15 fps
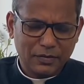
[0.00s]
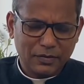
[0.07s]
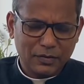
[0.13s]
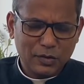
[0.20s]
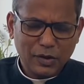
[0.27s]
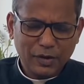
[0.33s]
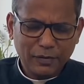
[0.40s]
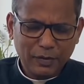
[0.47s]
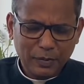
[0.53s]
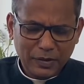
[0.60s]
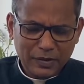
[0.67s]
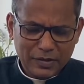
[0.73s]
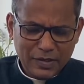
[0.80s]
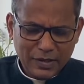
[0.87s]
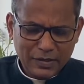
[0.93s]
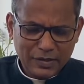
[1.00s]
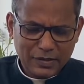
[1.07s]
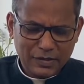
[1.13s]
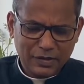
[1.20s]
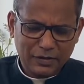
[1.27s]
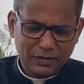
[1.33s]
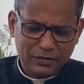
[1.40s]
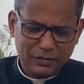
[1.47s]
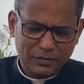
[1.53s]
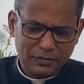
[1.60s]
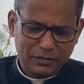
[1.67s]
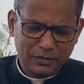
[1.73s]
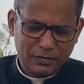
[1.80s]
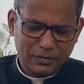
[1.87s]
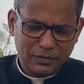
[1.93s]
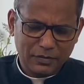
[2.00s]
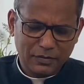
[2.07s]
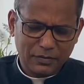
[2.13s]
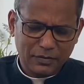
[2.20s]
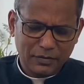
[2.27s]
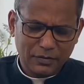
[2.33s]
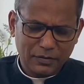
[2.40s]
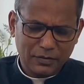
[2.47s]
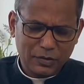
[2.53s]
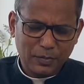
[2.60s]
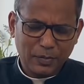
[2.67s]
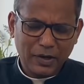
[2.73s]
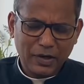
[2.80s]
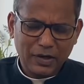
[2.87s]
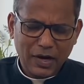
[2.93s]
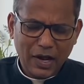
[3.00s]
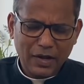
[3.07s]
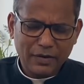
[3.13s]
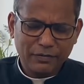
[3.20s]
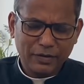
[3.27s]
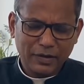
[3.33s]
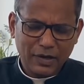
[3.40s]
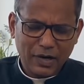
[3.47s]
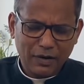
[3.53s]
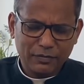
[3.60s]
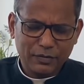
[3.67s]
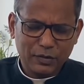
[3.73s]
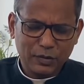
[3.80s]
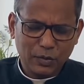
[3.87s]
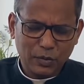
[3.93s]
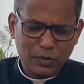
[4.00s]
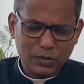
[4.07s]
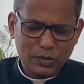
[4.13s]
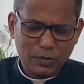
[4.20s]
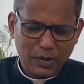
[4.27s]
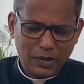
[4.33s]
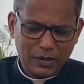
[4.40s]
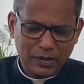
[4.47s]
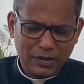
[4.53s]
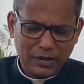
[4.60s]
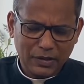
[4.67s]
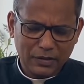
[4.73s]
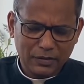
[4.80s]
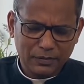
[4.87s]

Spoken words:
to give it with dignity, to bring life and love to those who are in need.